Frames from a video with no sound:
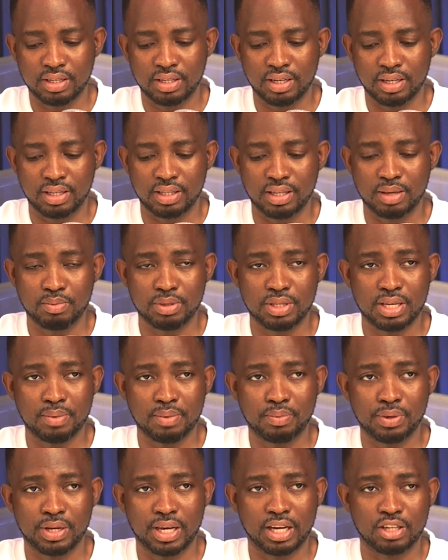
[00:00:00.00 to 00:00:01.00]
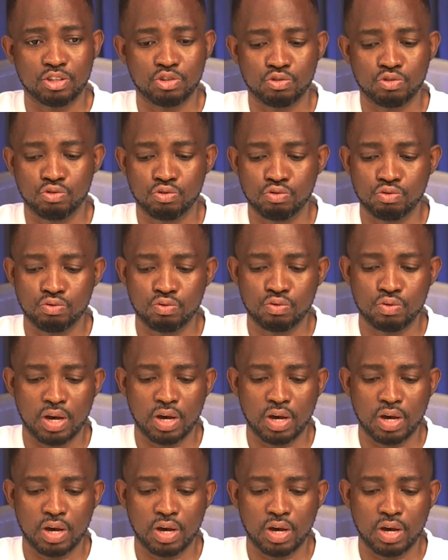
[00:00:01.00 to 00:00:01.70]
and the media player 2